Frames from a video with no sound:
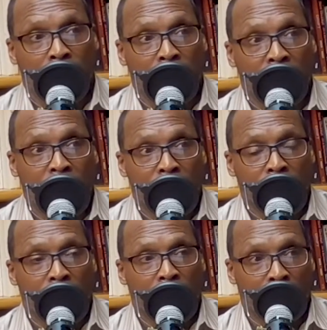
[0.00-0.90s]
them in
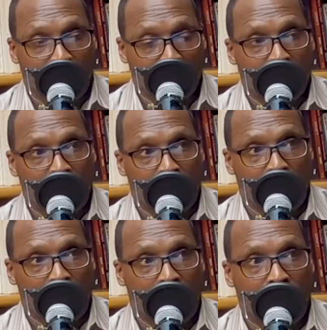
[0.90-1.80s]
their recovery
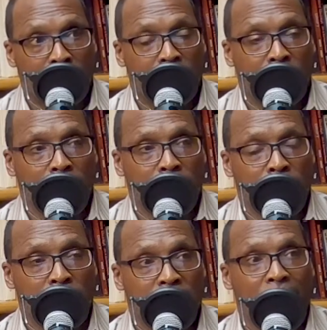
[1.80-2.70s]
uh, to,
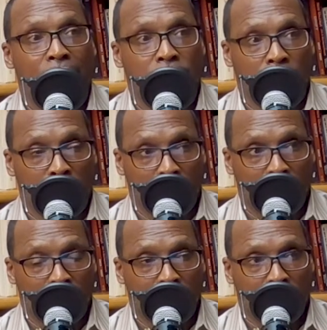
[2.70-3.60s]
to stay drug
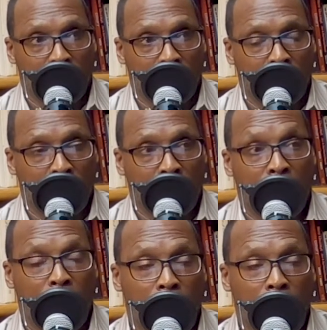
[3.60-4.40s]
uh, and